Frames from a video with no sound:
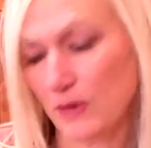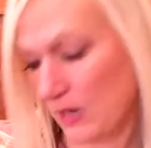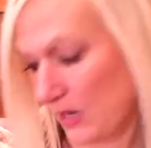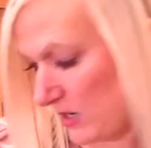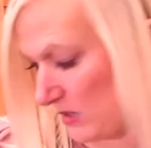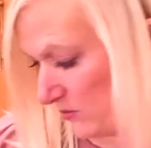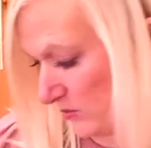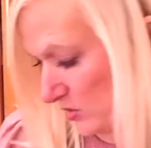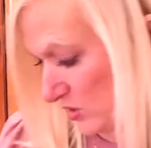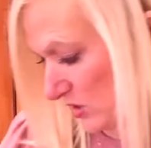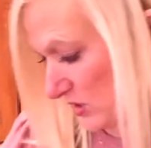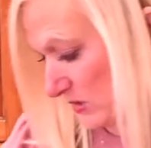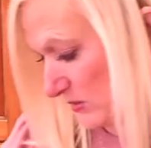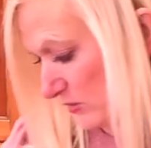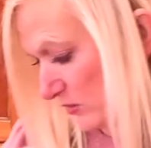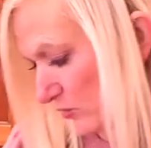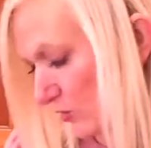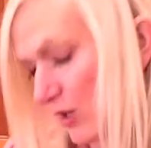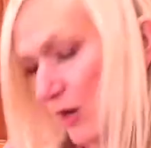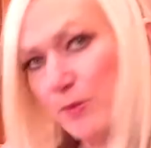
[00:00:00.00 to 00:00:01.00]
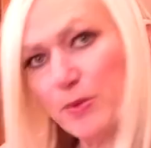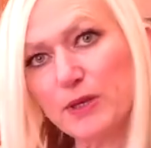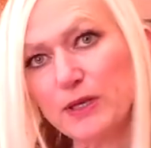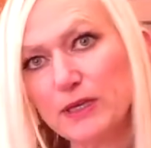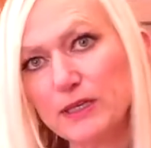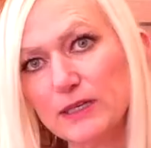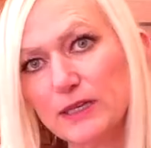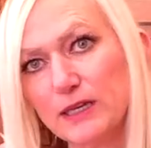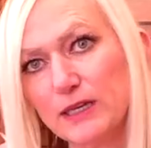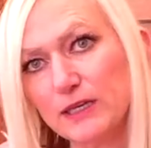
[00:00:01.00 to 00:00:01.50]
and just crumble
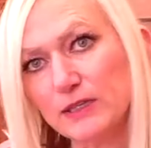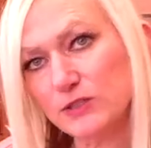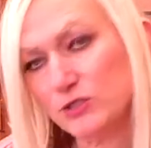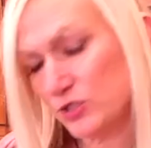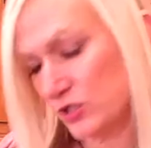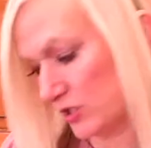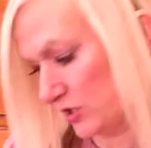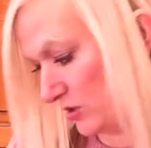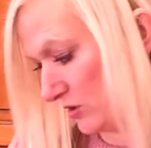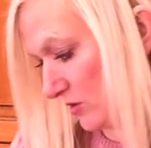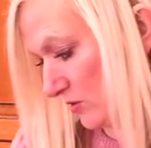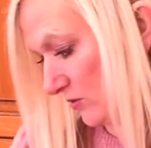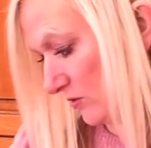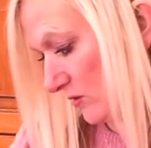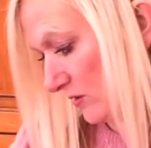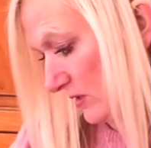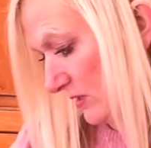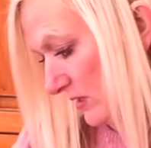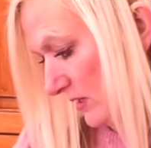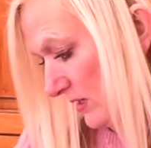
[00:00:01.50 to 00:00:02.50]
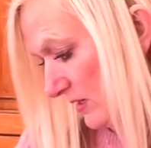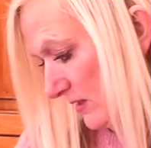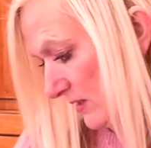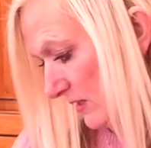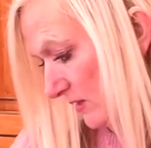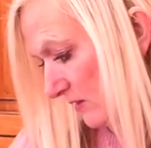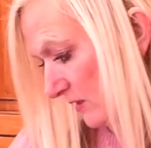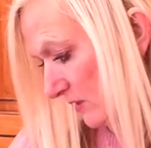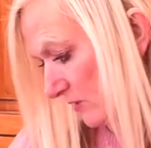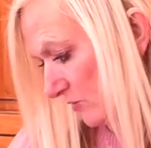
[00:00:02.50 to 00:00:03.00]
it into the
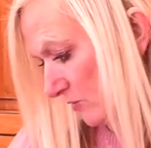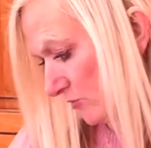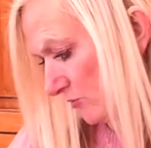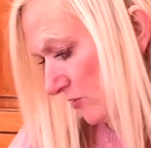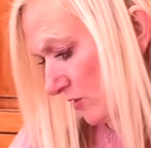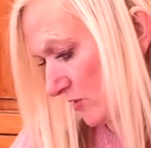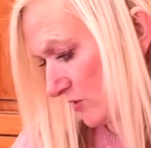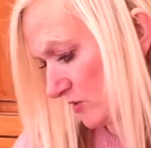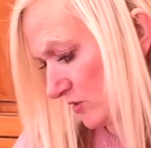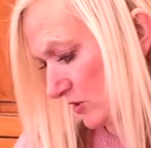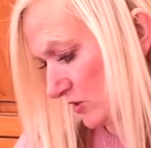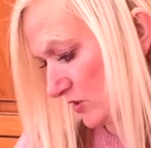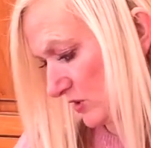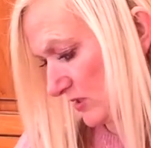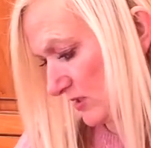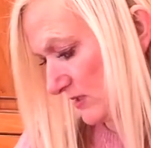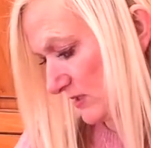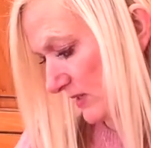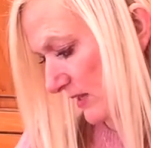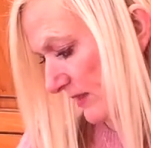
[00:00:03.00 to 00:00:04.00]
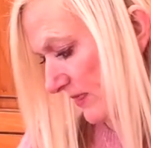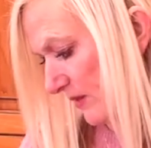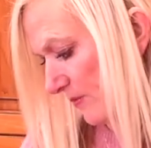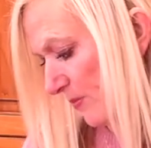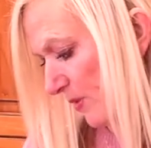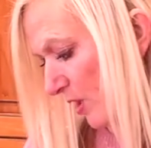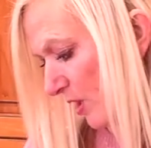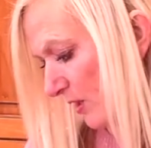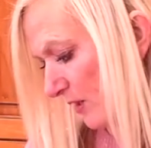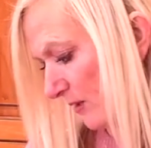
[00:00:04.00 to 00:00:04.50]
electric roaster just at the
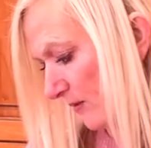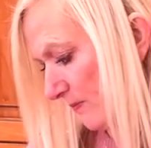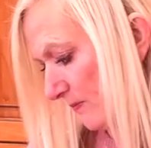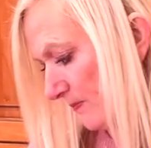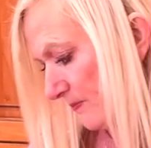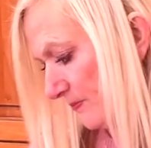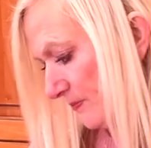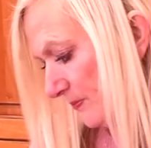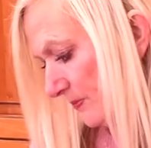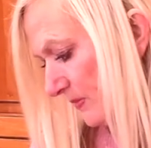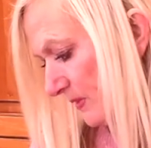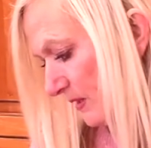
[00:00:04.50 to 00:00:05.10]
bottom.